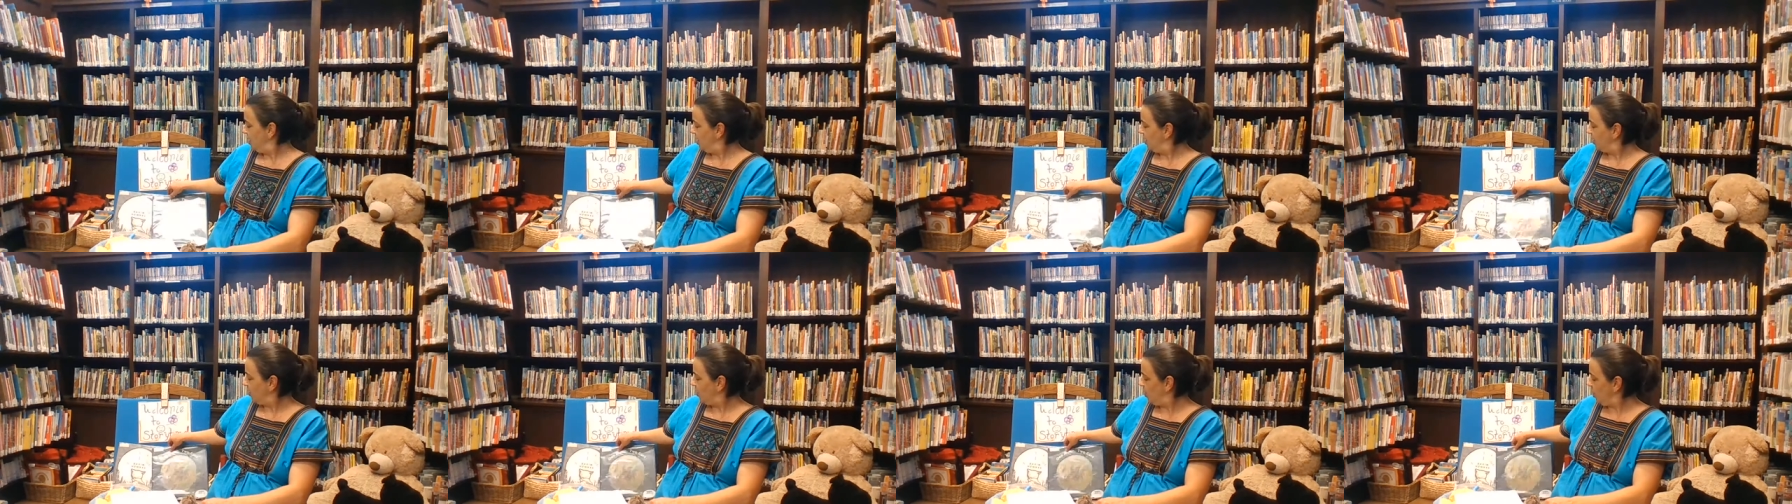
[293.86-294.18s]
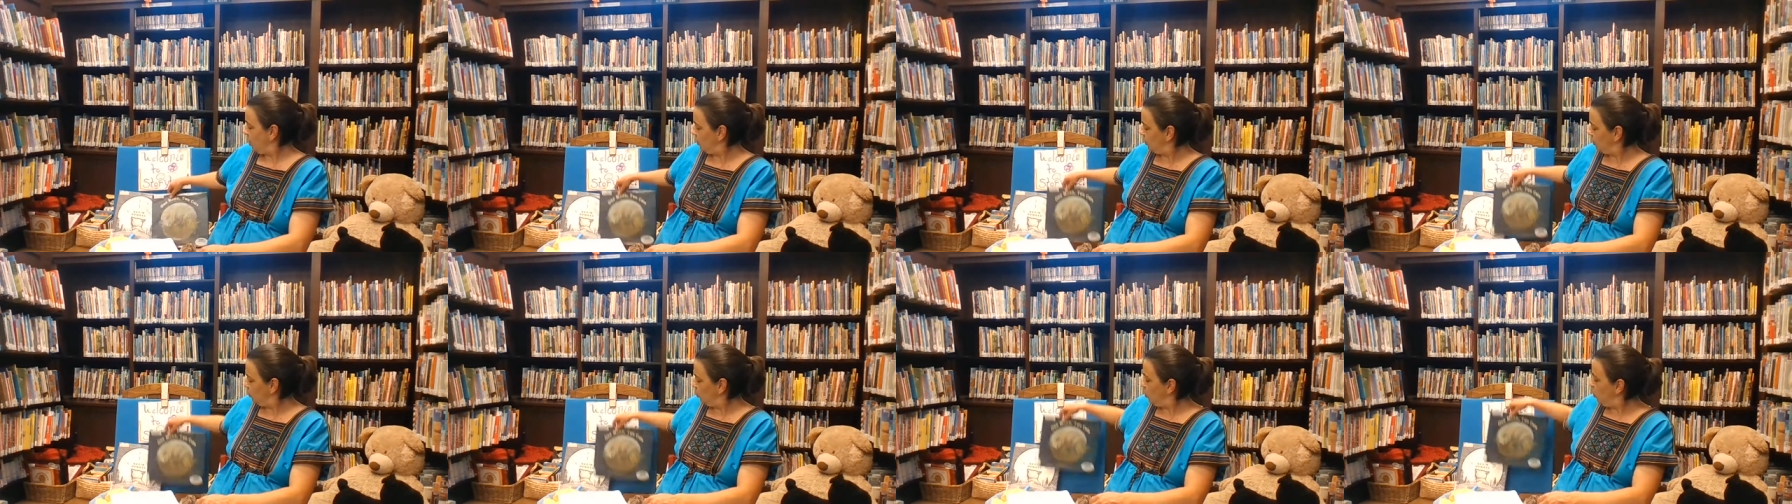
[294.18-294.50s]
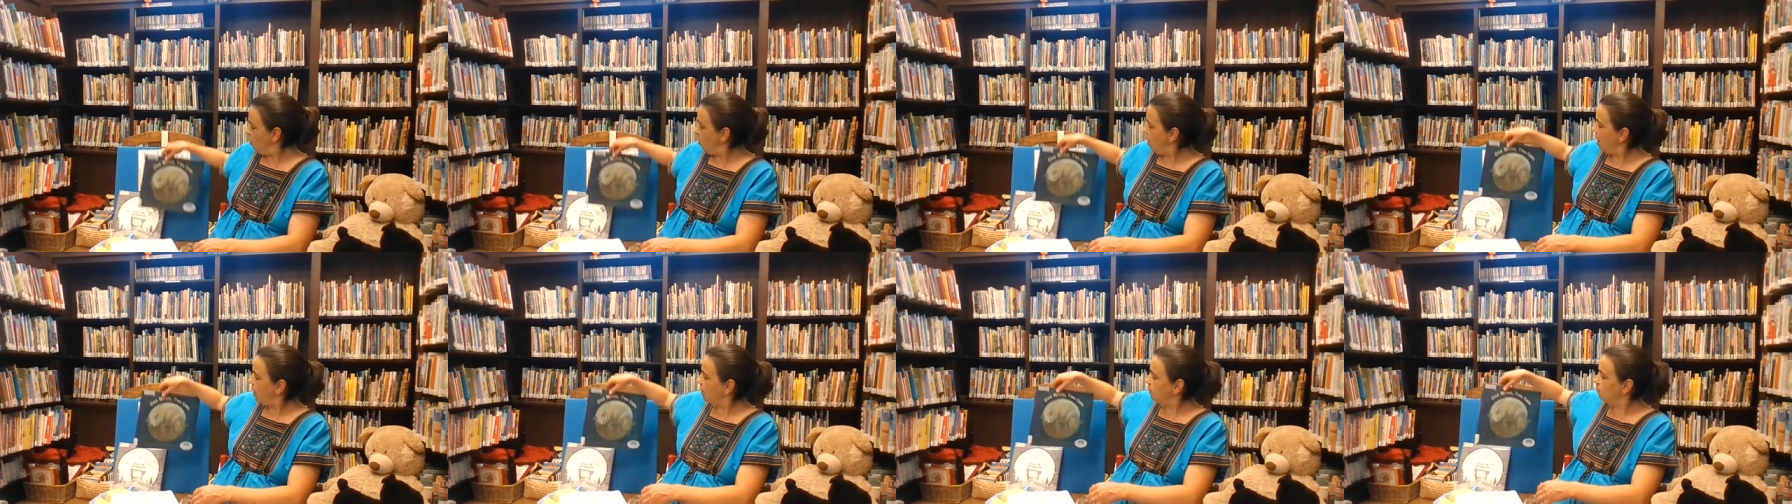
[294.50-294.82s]
called
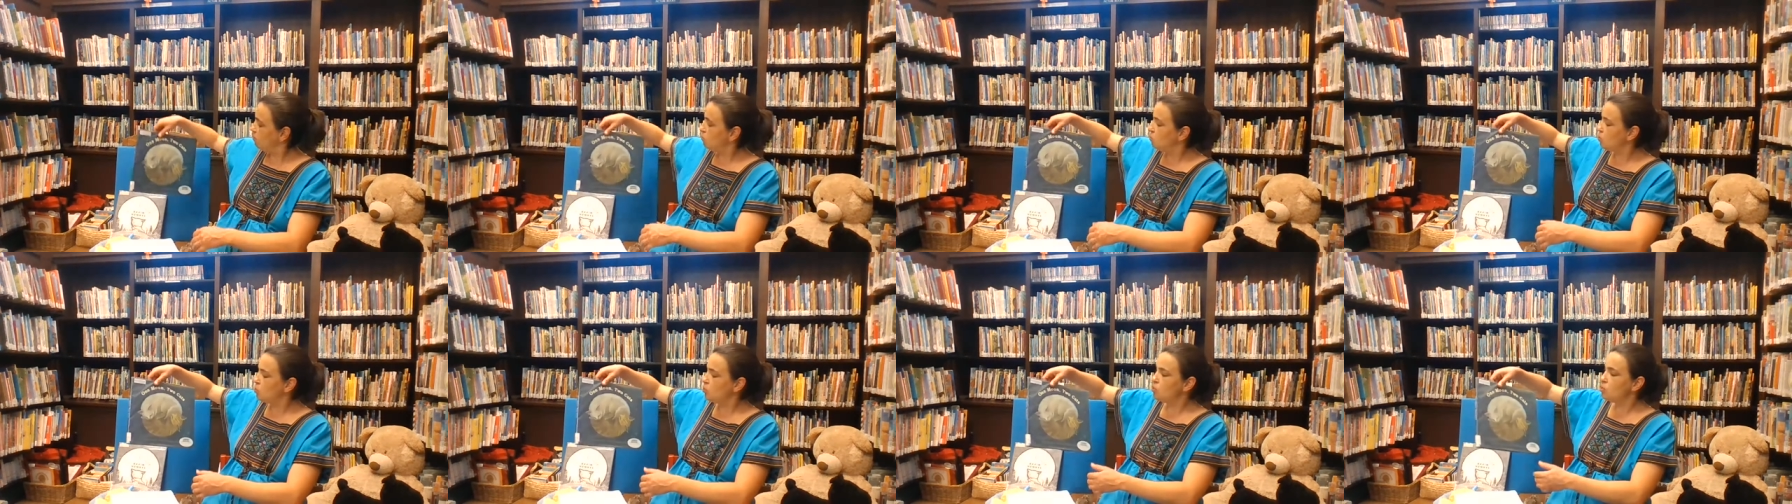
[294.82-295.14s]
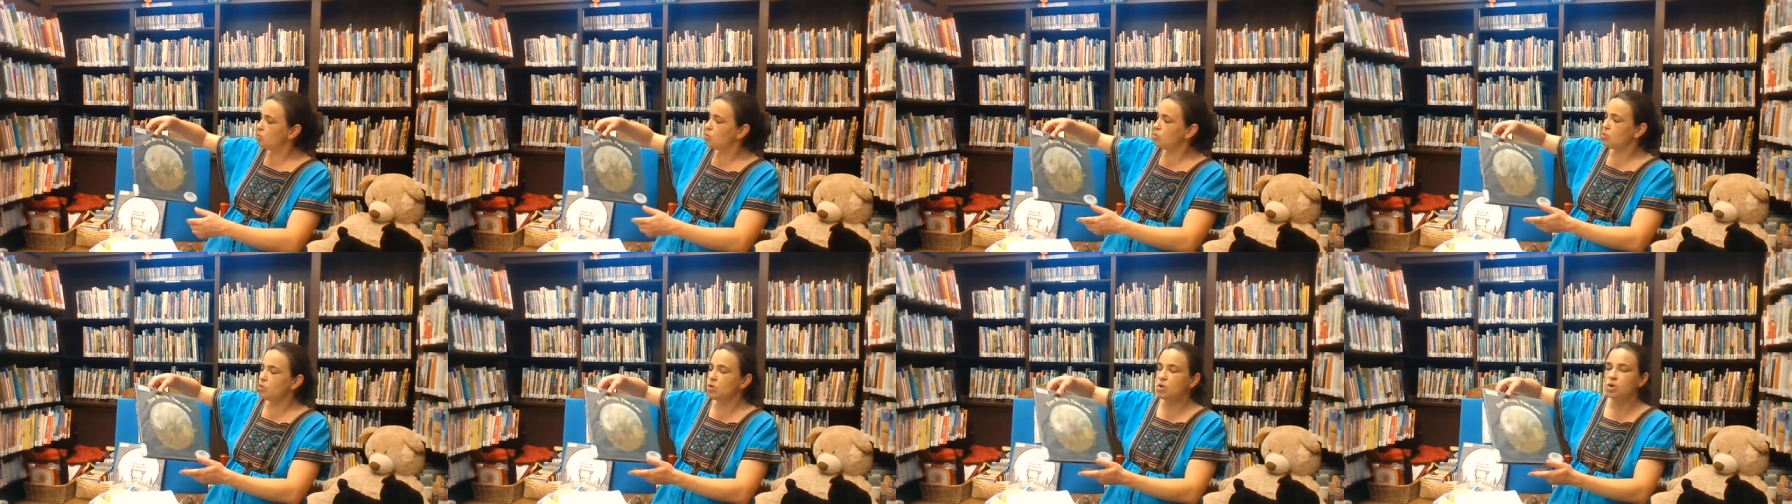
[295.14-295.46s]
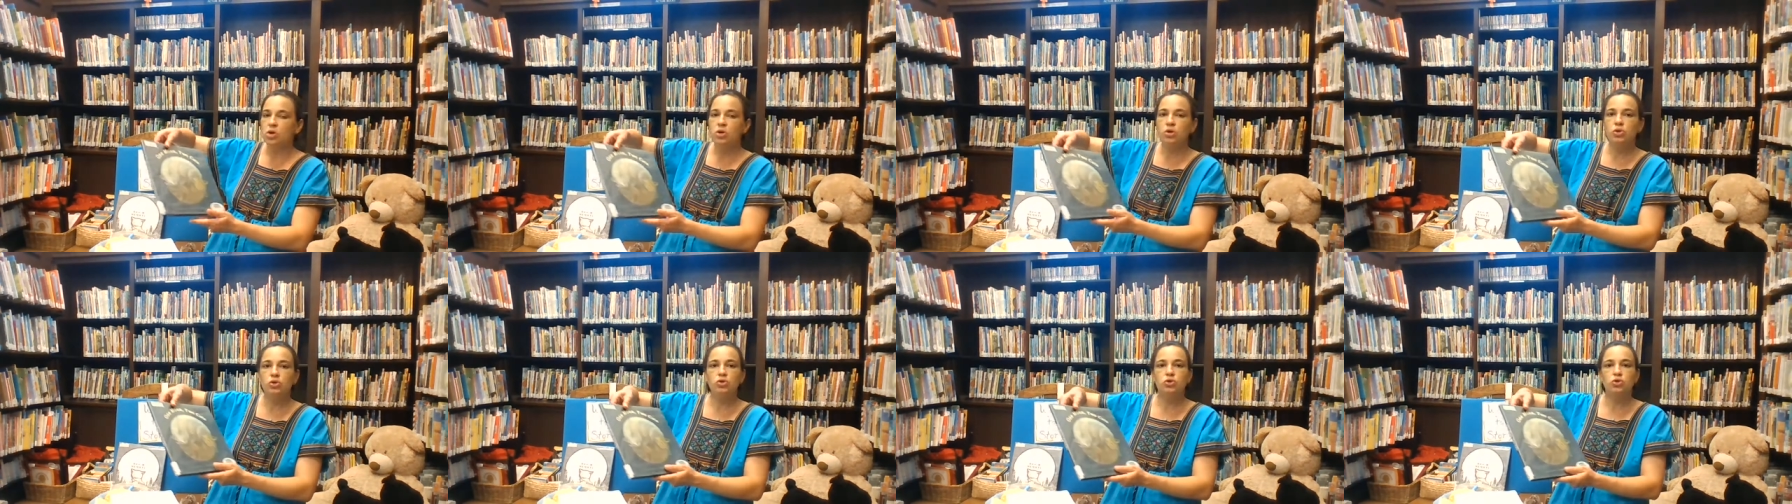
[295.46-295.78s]
One Moon,
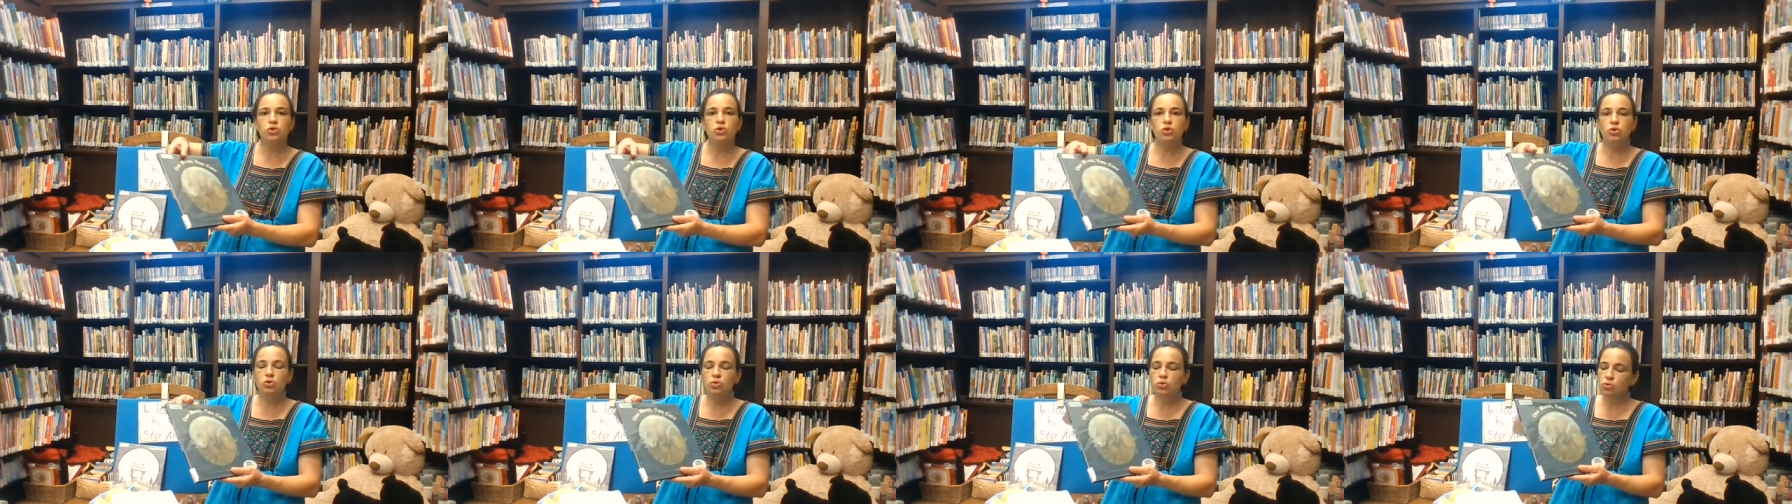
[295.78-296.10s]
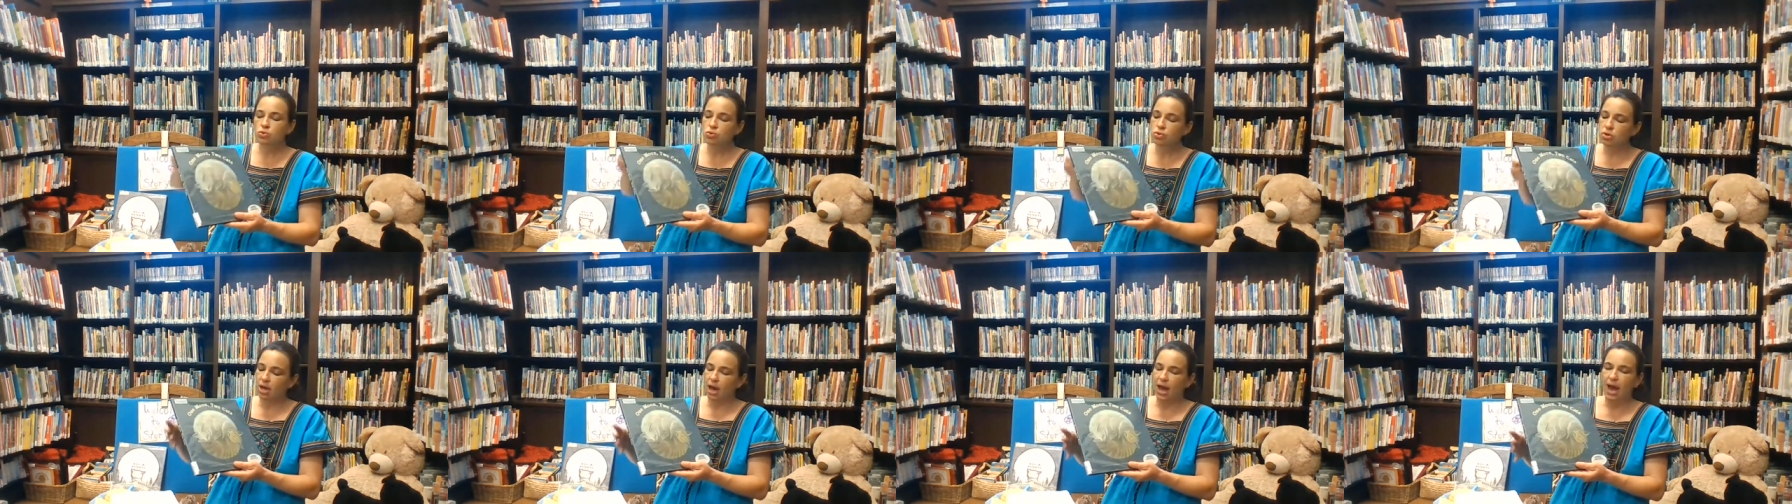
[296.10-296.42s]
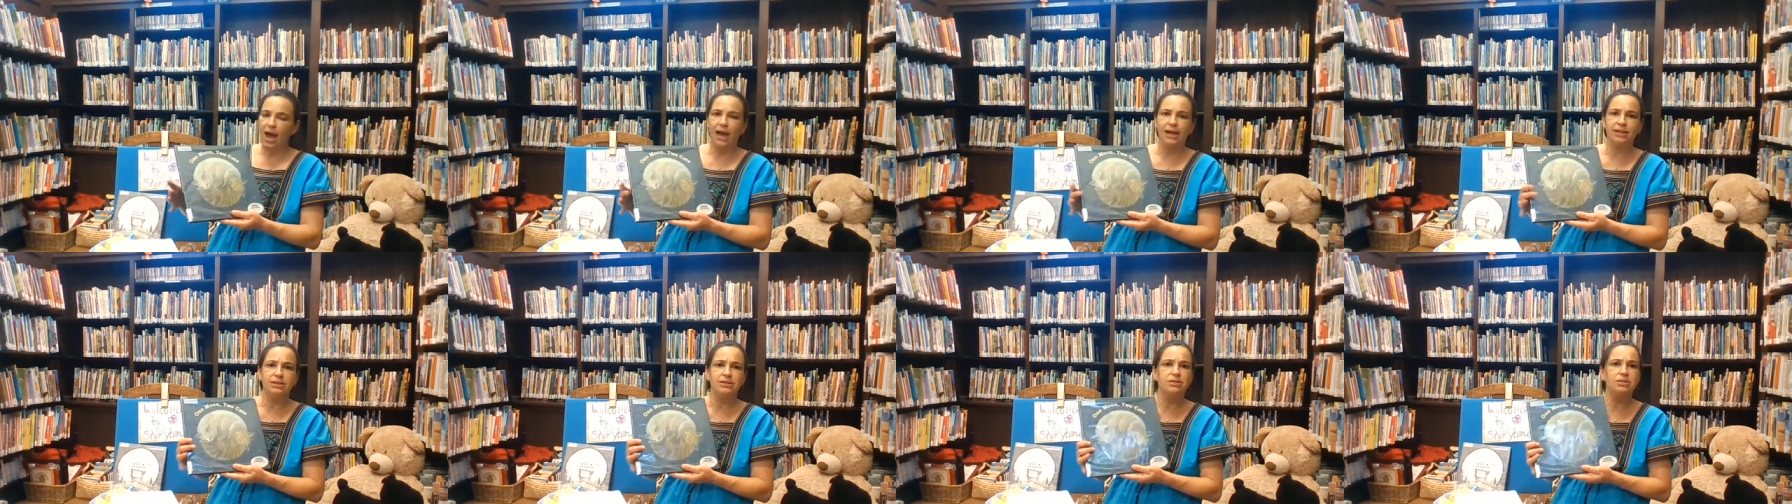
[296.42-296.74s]
Two
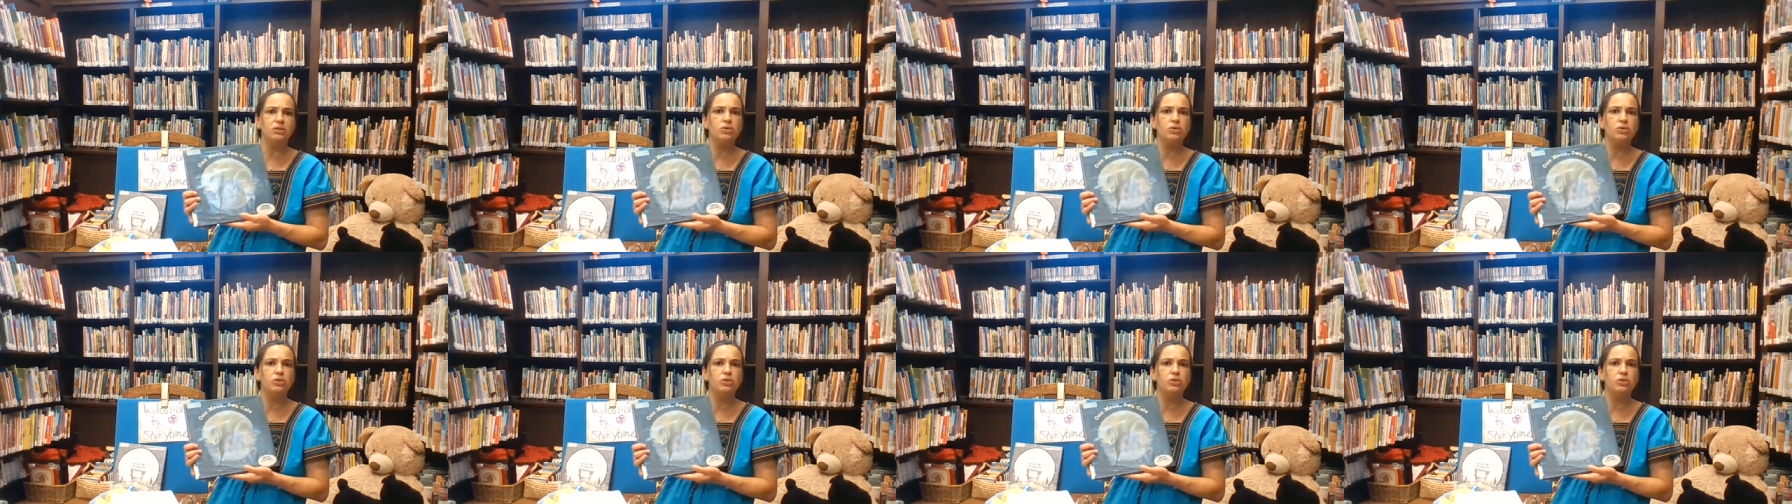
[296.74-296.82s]
Cats.